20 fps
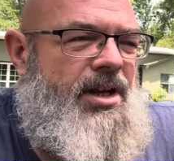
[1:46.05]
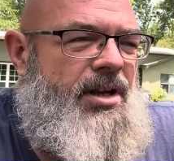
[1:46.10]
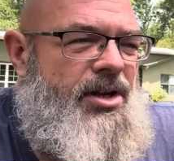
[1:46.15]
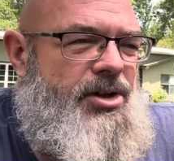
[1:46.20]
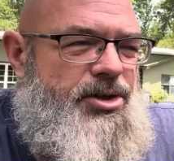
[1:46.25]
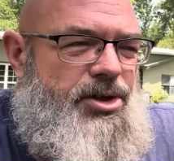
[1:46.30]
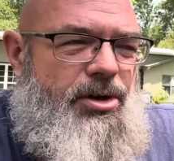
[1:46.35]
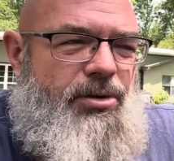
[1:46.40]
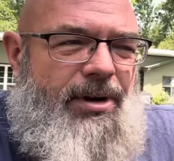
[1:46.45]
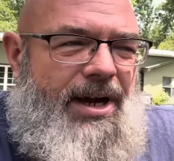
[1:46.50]

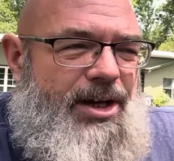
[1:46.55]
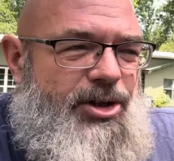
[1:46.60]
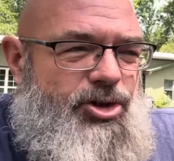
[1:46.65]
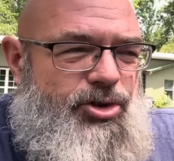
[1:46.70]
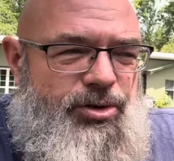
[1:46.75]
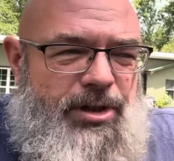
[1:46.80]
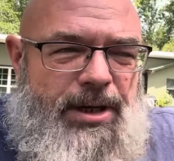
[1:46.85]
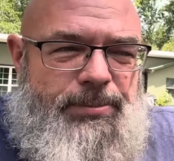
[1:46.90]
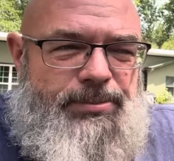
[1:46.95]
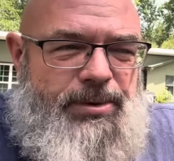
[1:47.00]
So I
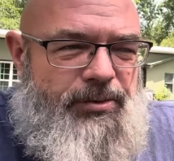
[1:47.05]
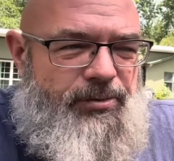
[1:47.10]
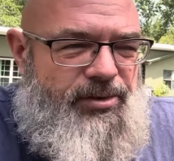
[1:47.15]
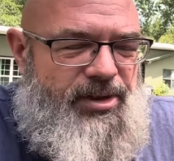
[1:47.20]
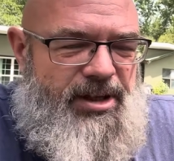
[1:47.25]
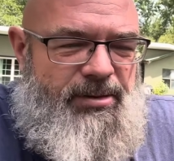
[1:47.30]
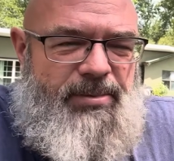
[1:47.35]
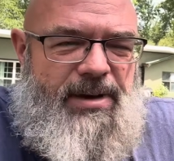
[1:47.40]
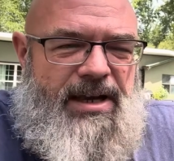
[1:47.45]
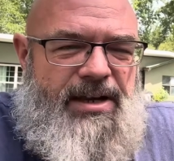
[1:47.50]
strapped
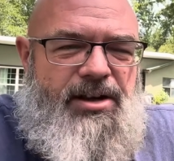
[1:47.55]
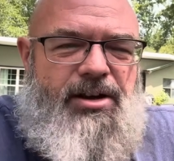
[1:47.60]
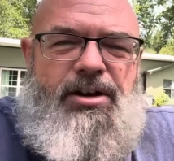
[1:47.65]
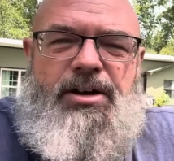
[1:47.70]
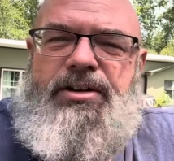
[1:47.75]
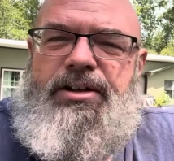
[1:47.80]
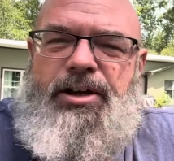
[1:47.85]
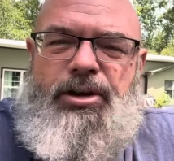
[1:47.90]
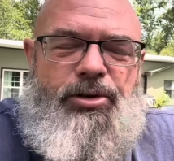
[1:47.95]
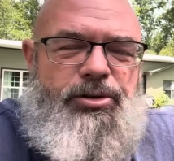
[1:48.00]
everything back
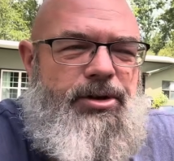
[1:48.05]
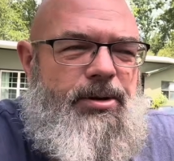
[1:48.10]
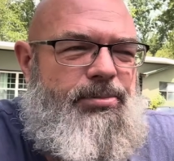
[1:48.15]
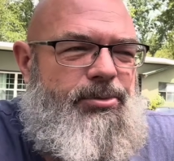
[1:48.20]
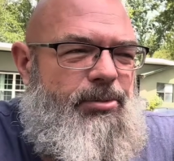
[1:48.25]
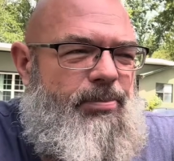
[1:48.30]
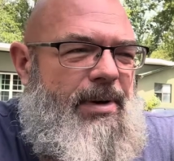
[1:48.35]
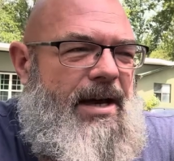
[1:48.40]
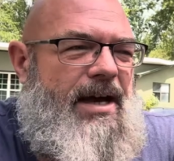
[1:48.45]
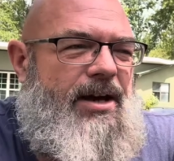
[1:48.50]
on, I hooked up the
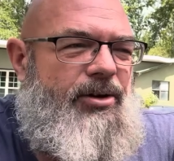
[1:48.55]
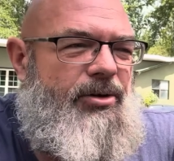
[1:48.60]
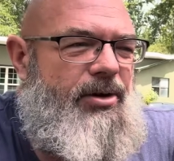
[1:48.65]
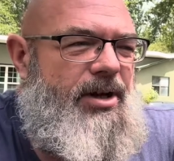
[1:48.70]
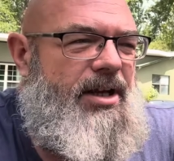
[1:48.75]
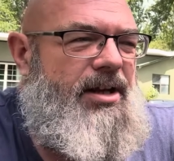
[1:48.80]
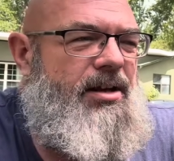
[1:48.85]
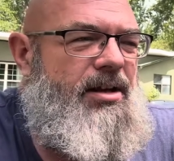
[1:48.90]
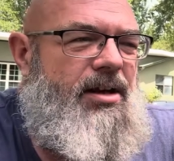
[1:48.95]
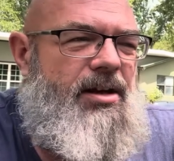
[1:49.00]

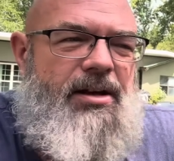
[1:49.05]
battery,